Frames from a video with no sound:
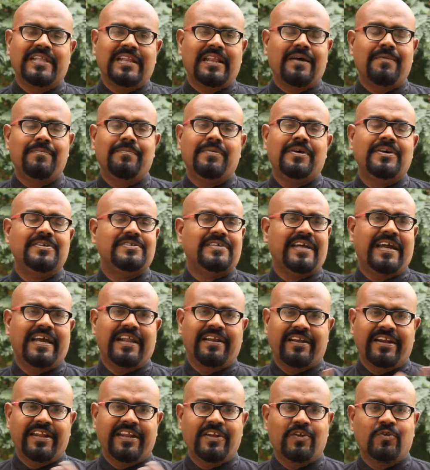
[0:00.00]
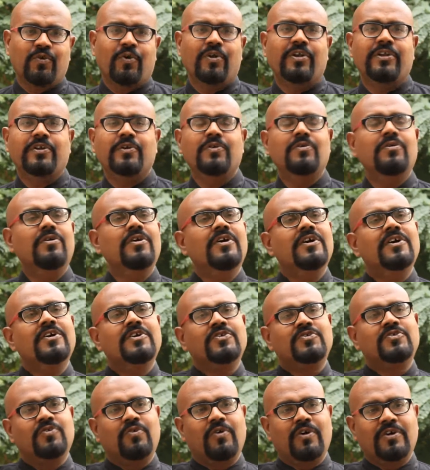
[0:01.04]
the numbers I already told you.
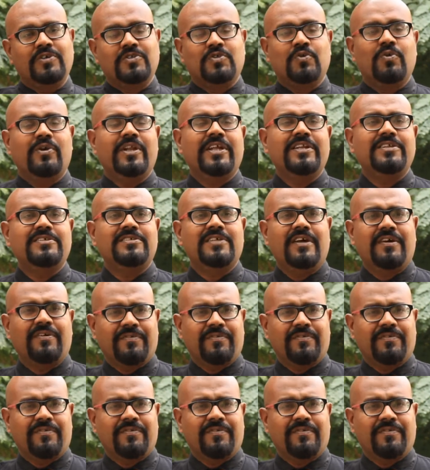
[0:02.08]
So students,